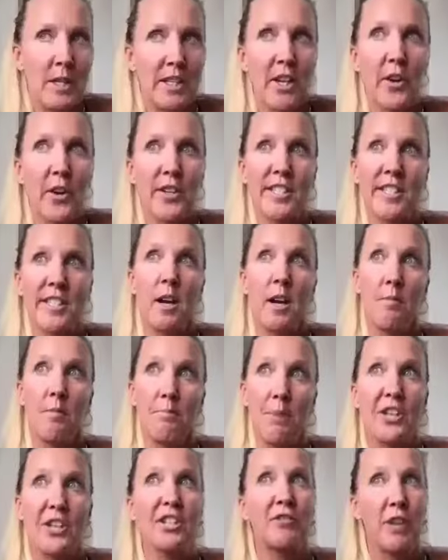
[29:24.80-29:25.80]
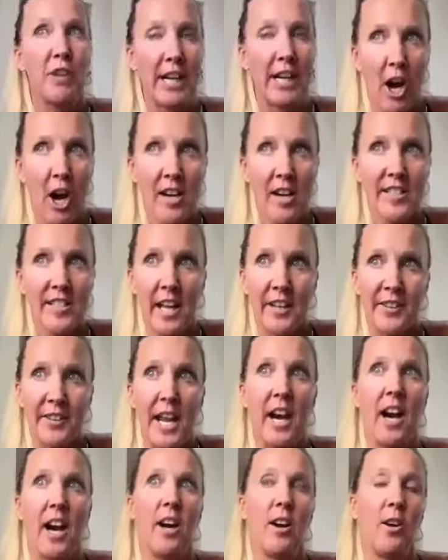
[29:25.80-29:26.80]
notice a bunch of red cars out
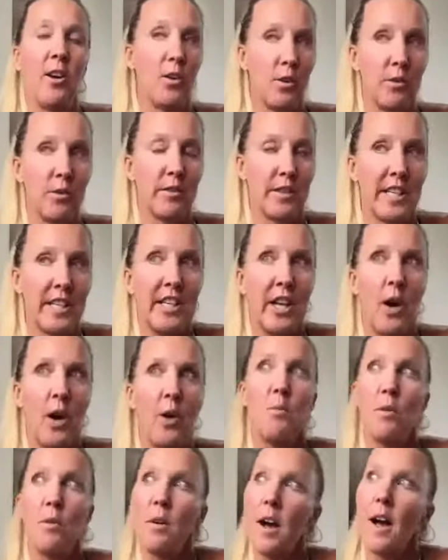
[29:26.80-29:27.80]
there, or, you know,